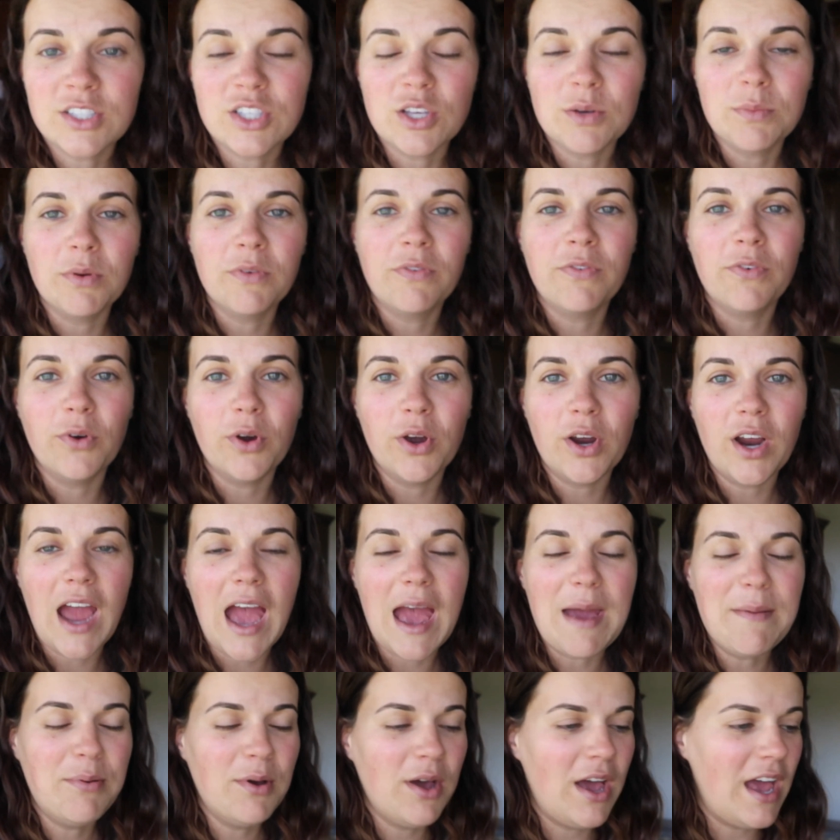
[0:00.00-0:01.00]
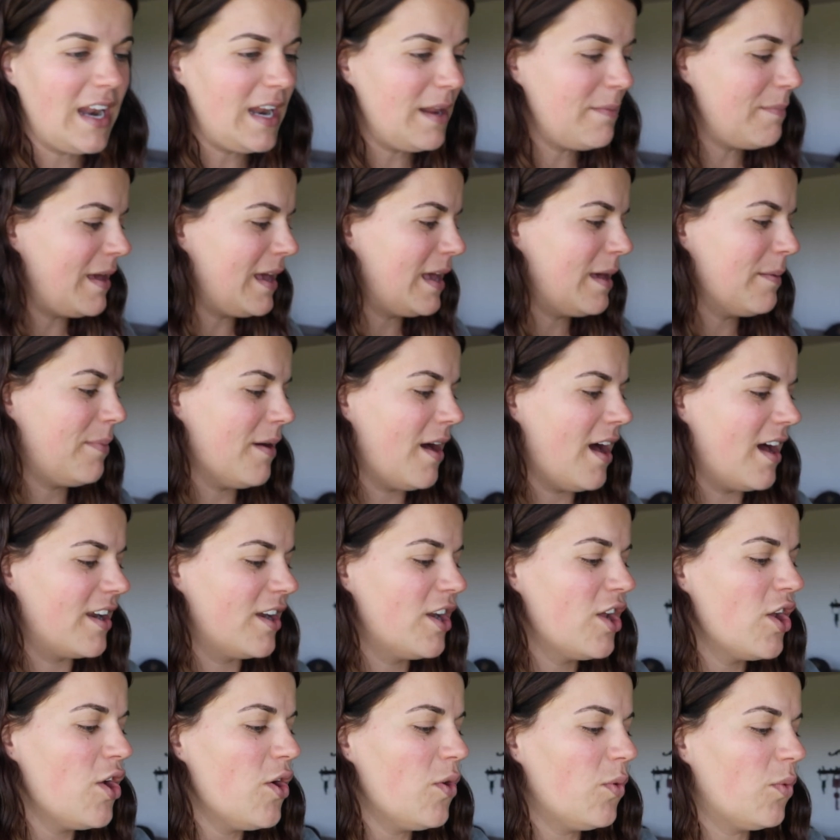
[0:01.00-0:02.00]
So before I put any makeup
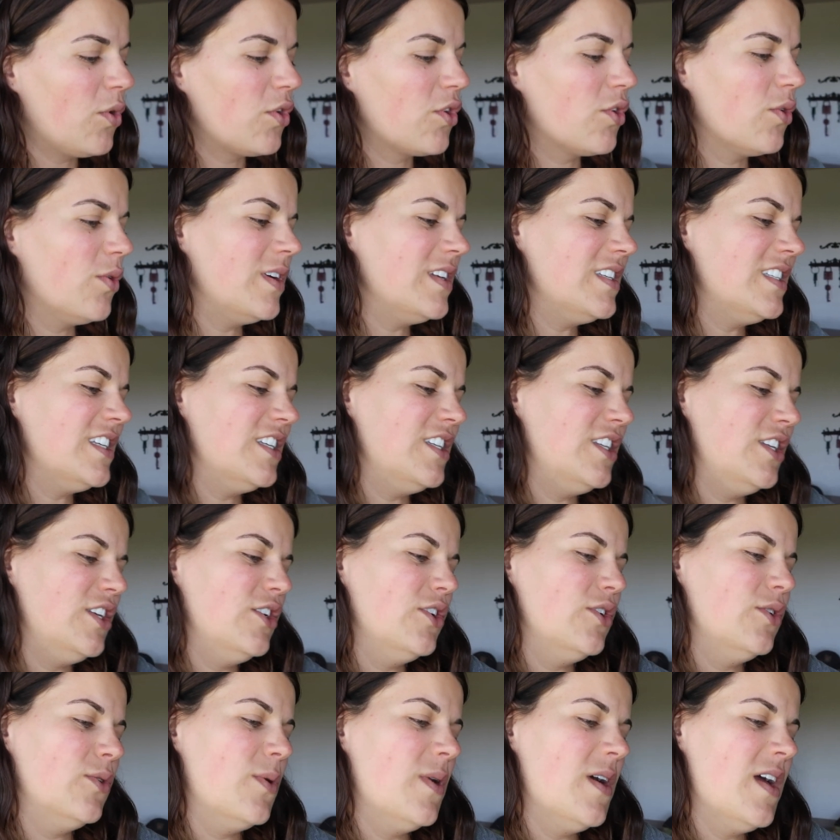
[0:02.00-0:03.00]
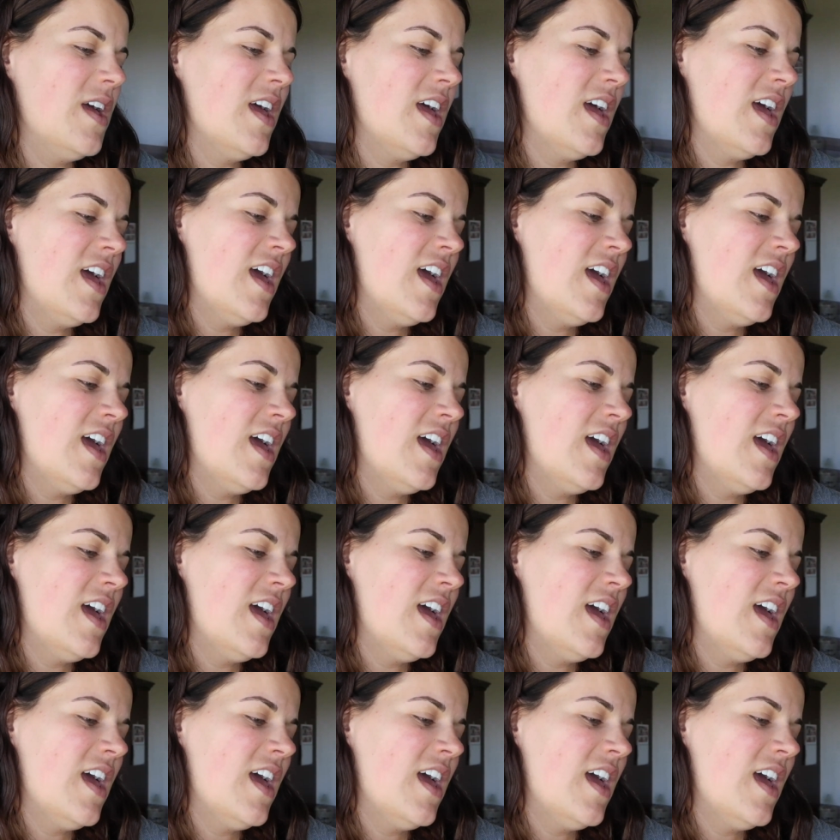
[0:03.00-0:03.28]
on, we're going to do